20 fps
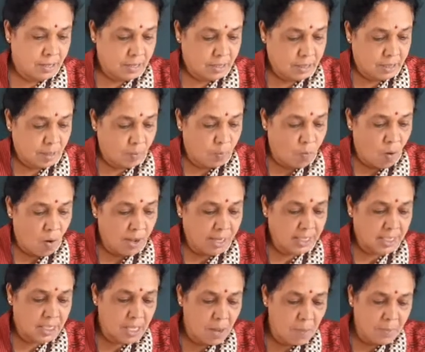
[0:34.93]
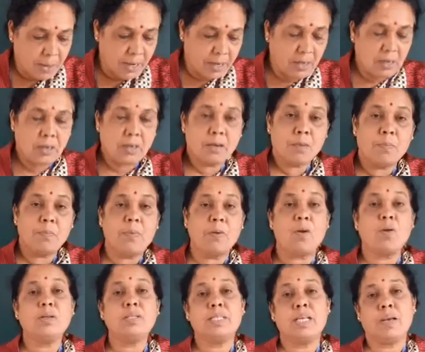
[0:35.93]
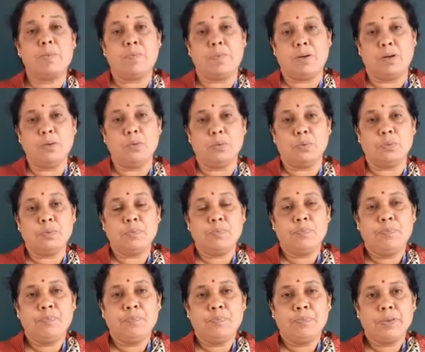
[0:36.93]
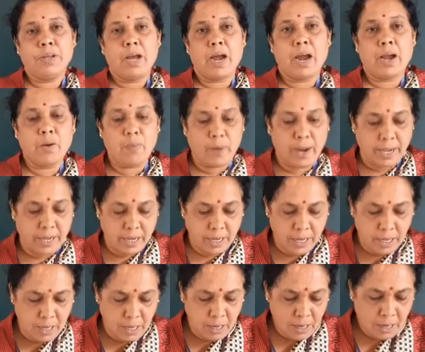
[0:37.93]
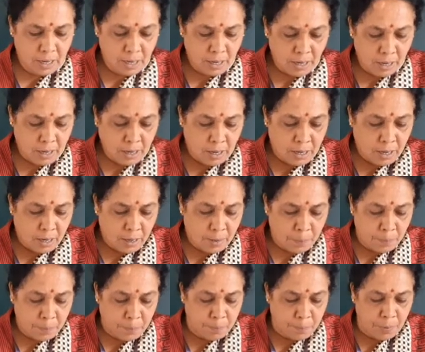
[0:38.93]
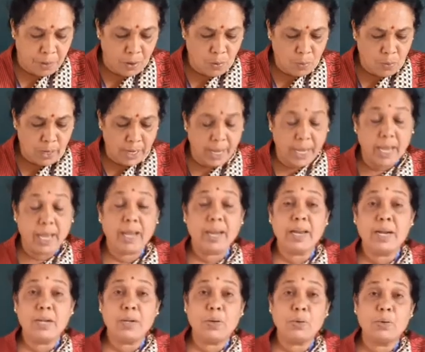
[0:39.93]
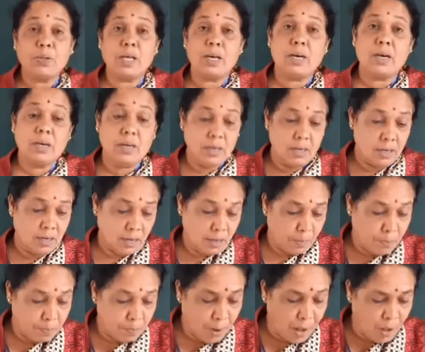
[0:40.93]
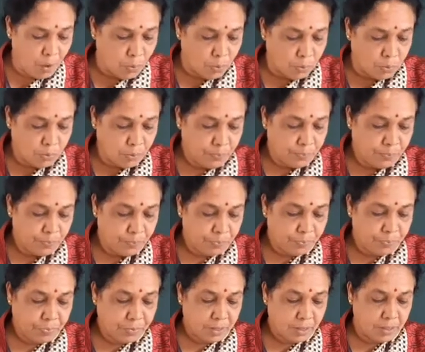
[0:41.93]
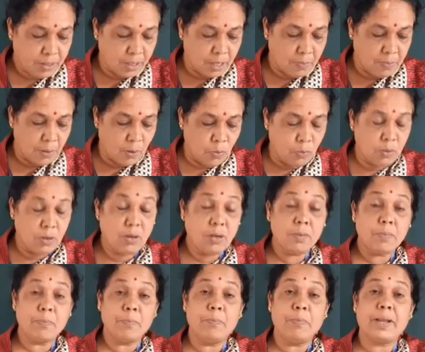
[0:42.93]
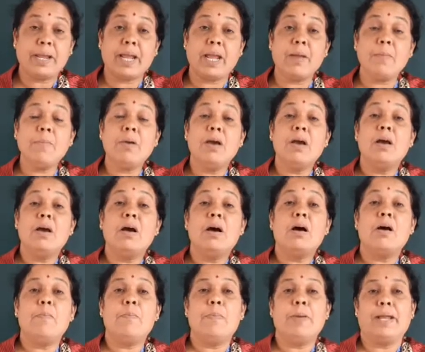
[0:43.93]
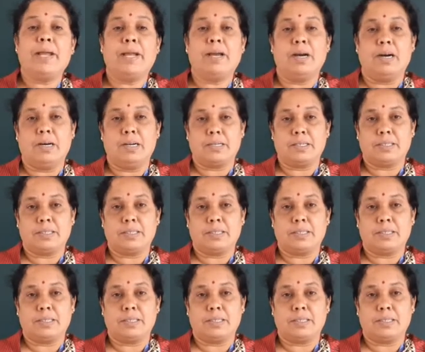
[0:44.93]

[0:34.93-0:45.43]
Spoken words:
the boy Saman blows a balloon, and when he blew air into the balloon became bigger.